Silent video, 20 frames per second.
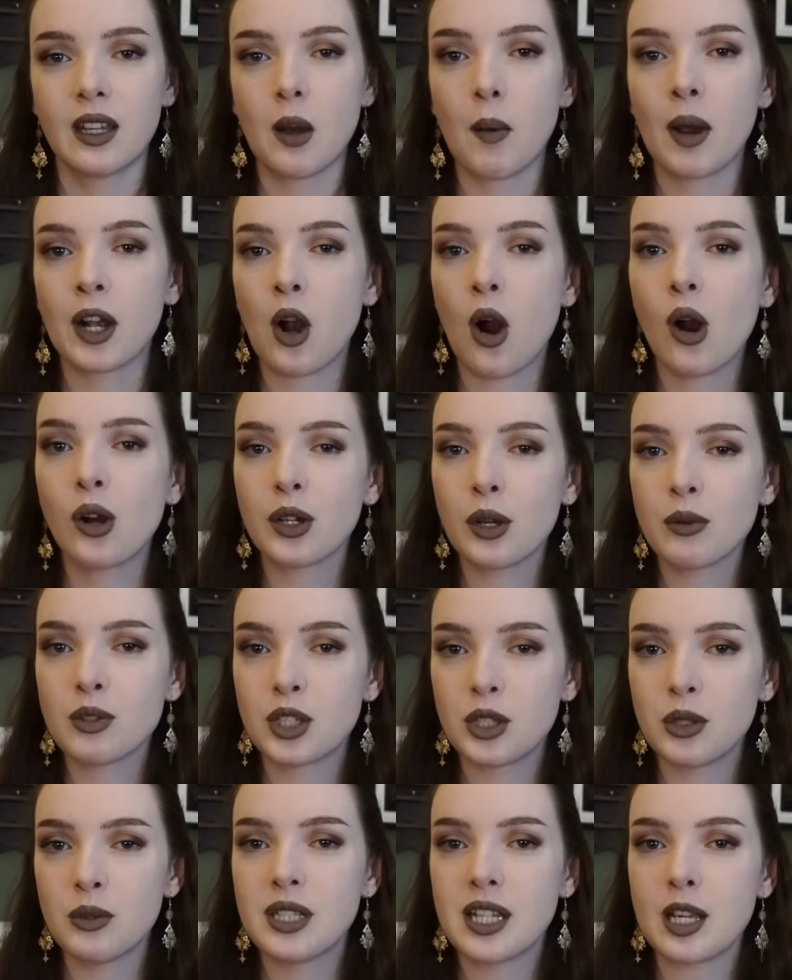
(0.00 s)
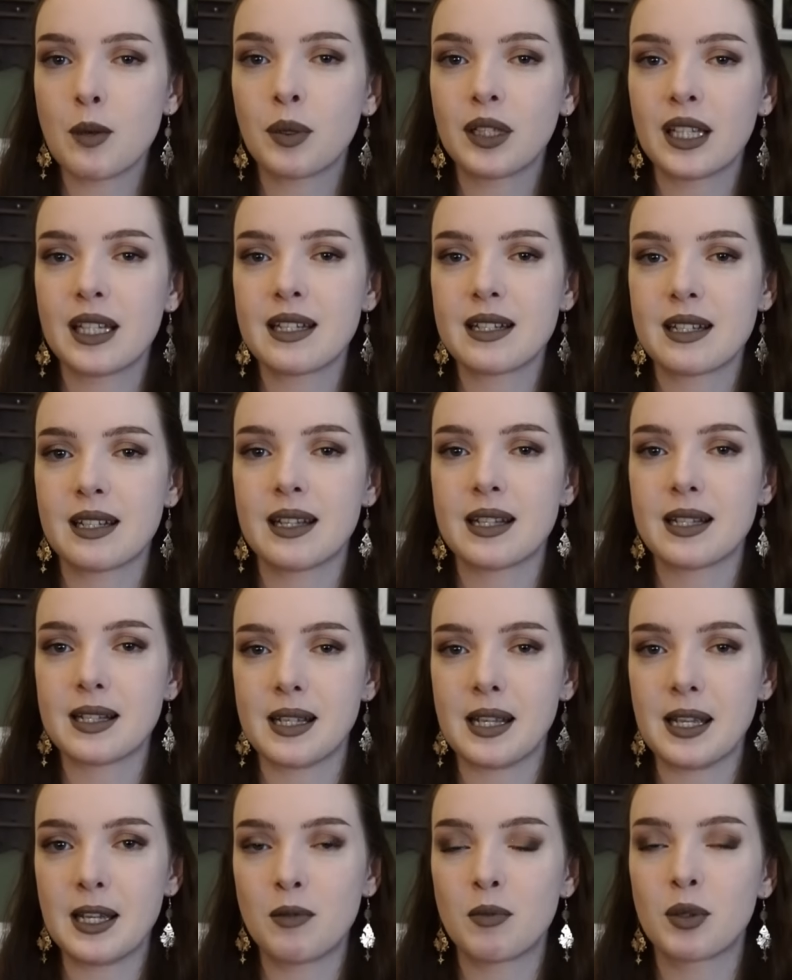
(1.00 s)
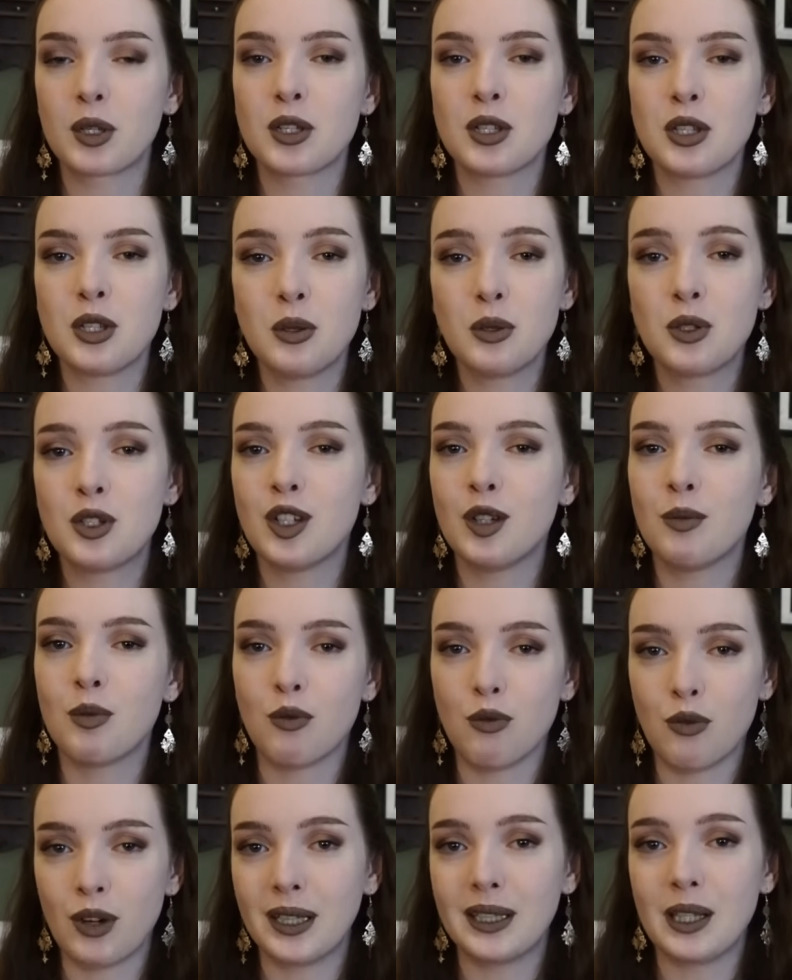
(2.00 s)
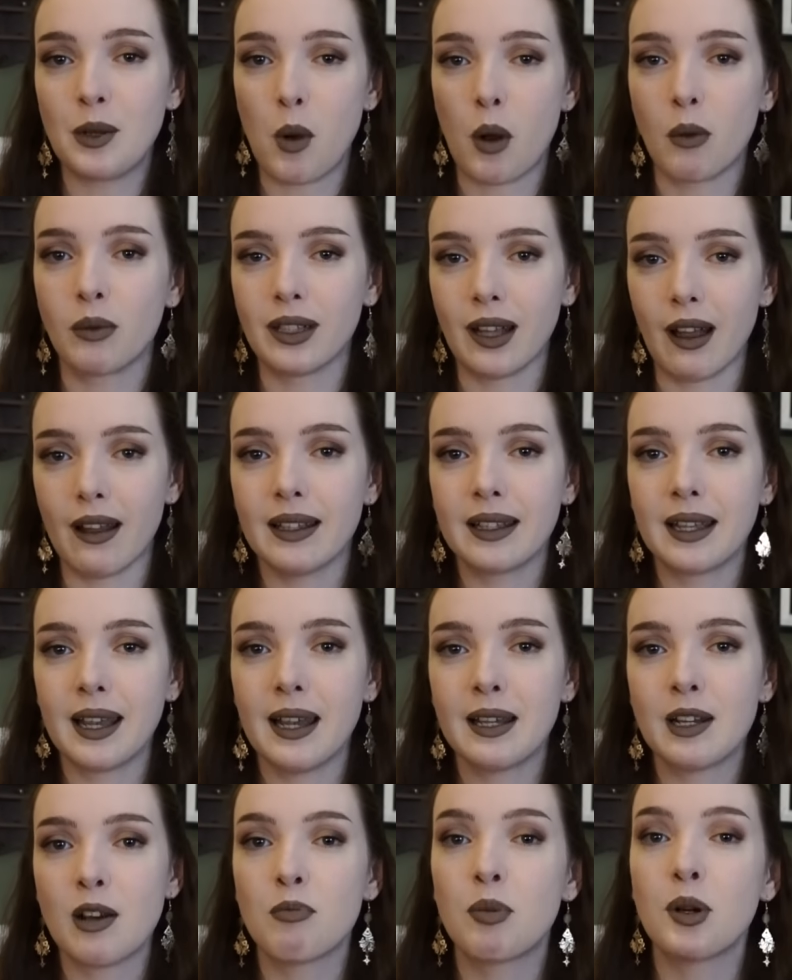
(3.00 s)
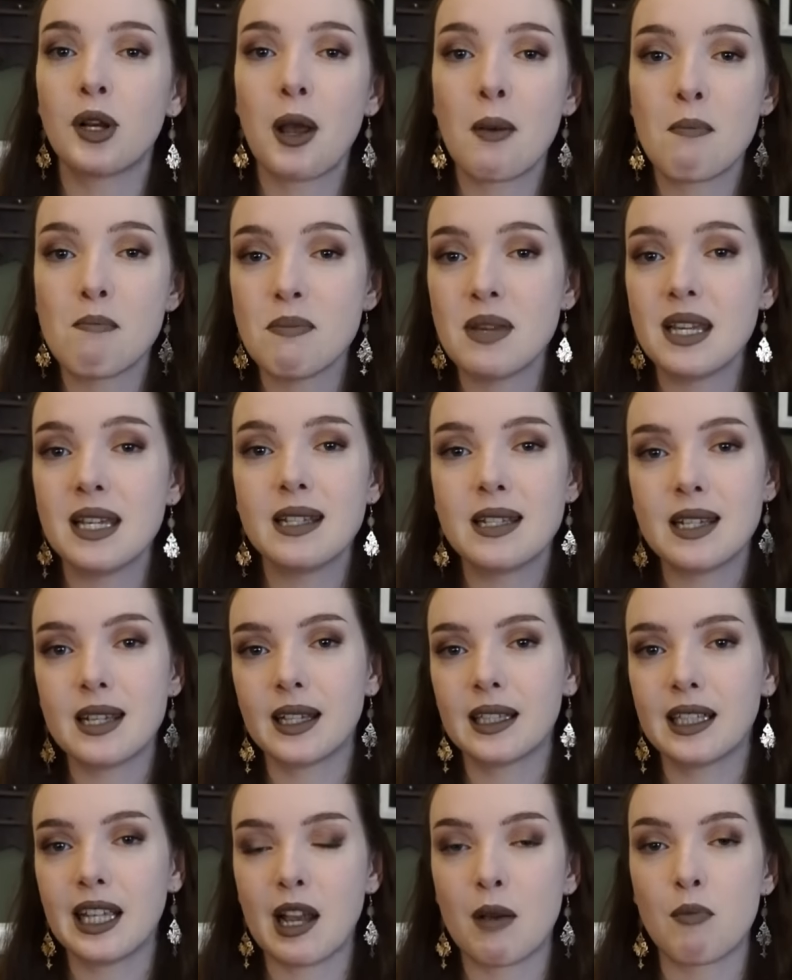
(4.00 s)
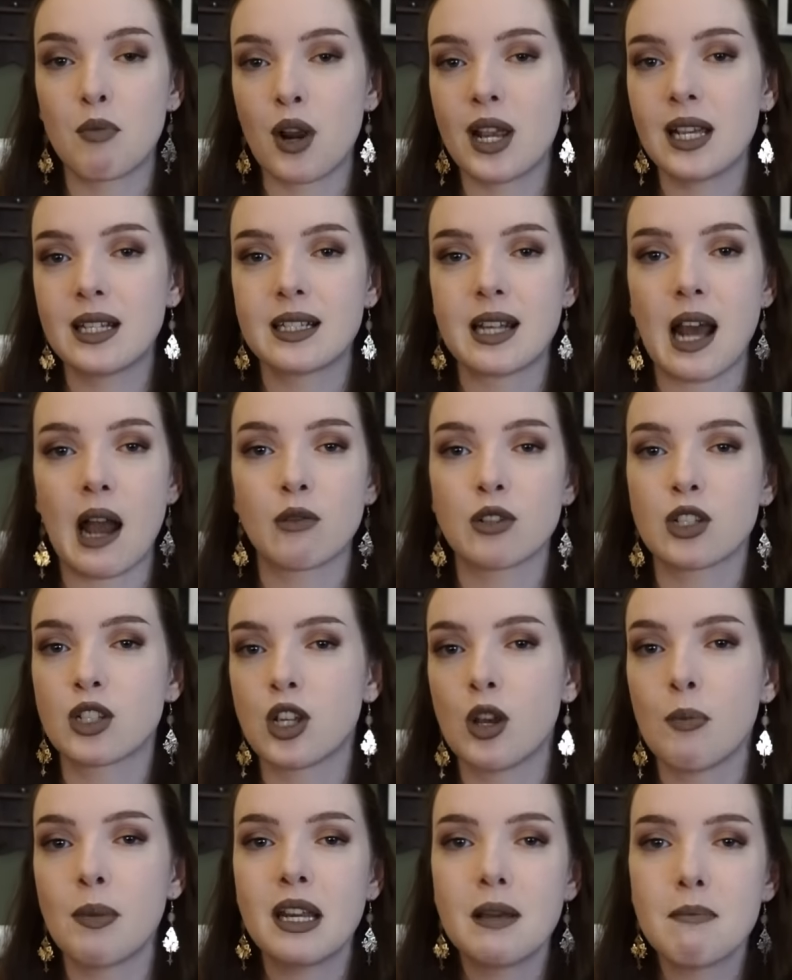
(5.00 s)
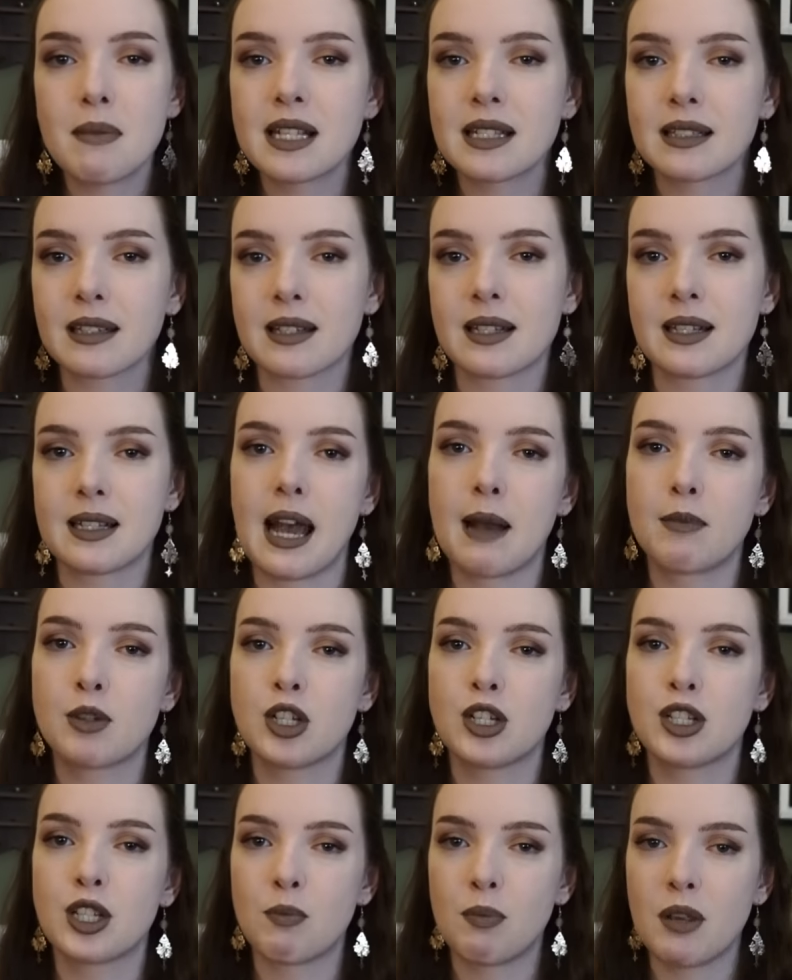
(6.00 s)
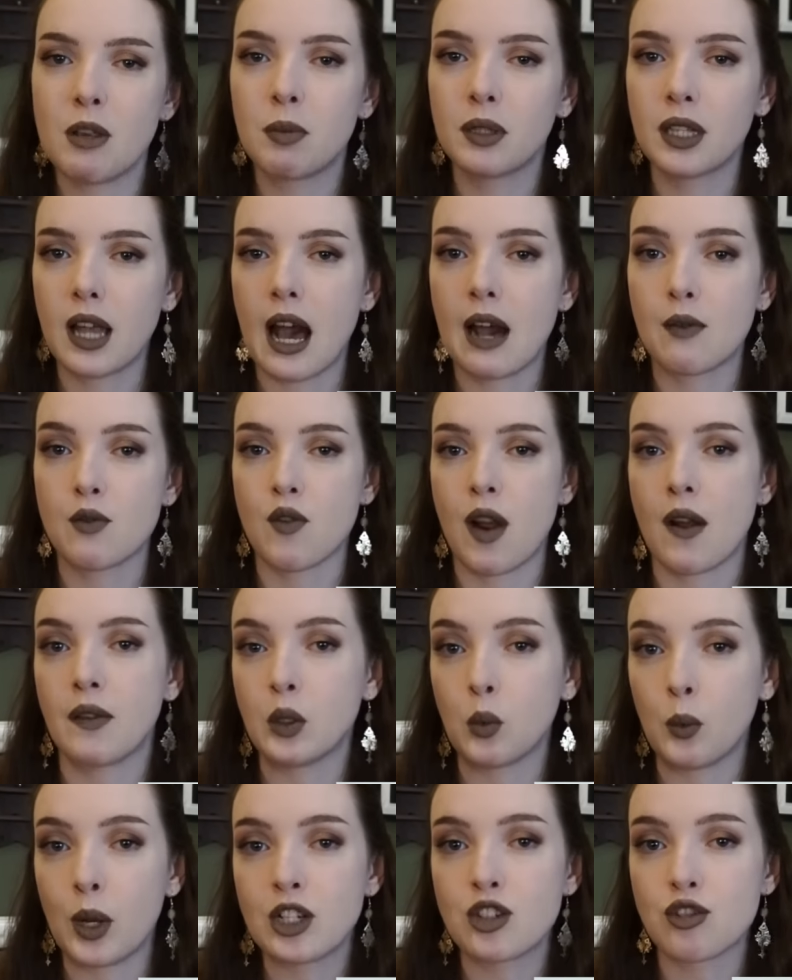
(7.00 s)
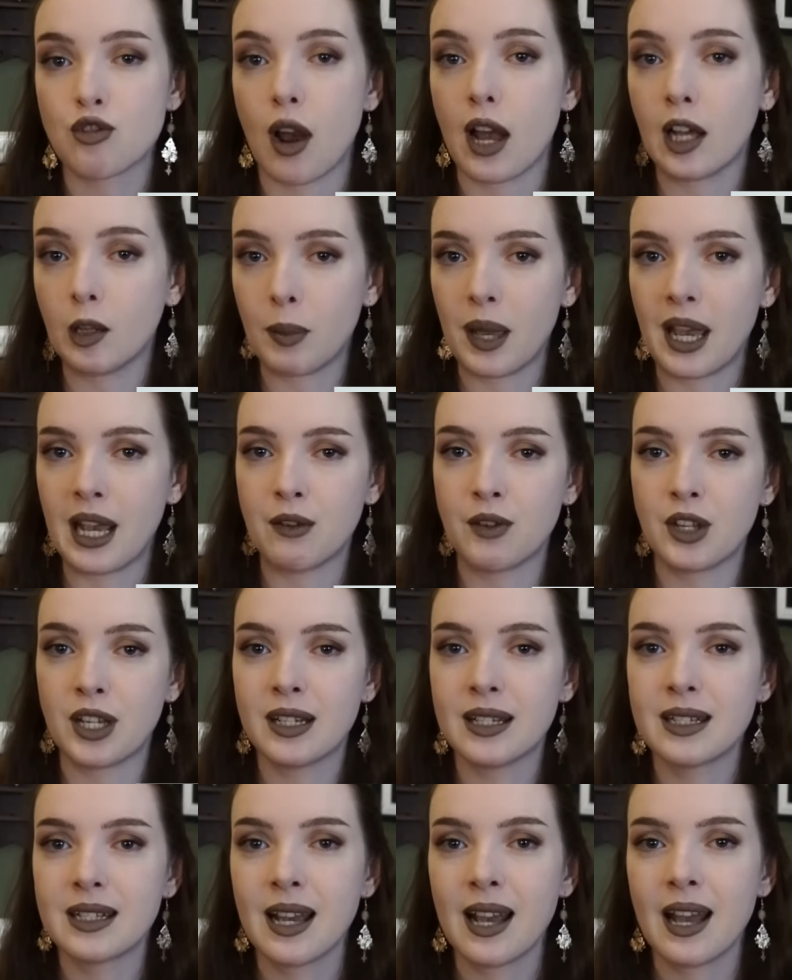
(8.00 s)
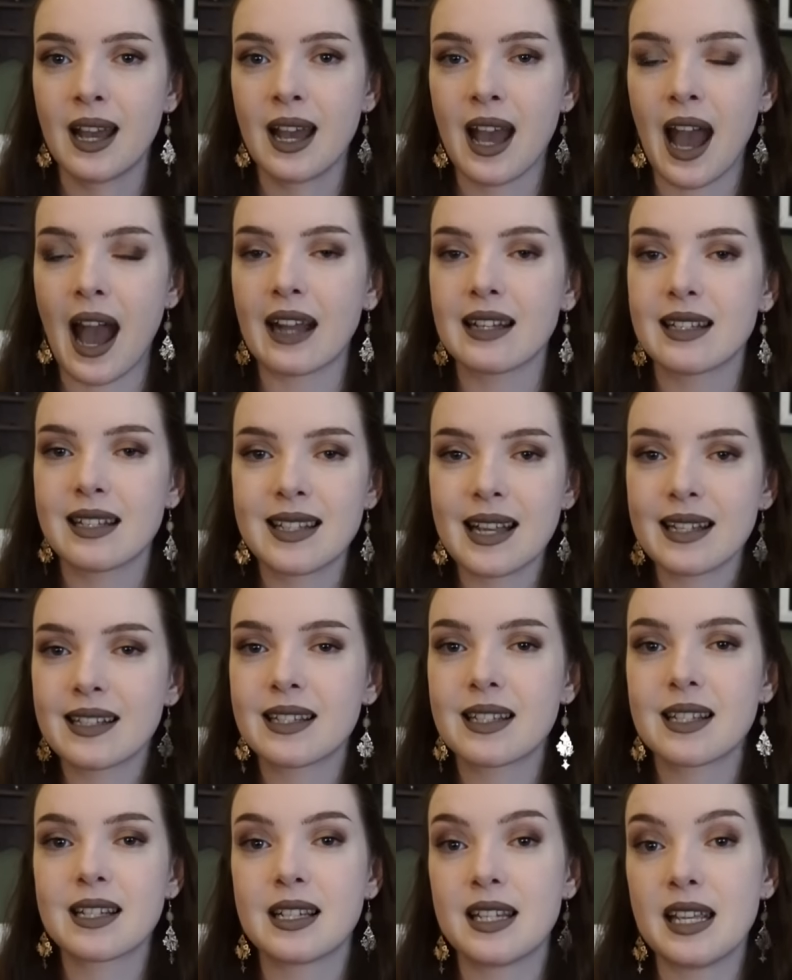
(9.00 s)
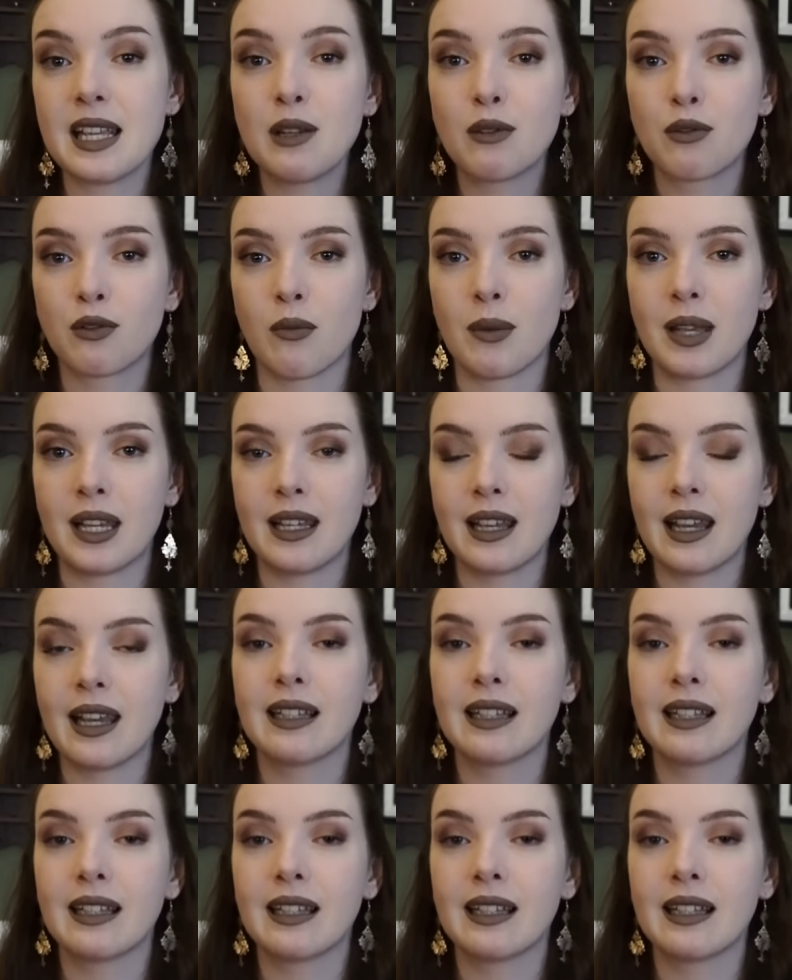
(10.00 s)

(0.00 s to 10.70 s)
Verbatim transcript: Now, I can't go too deeply into this scene because YouTube really won't like it, but immediately it breaks down so many misconceptions that people have around the witch trial period and sets the scene for me.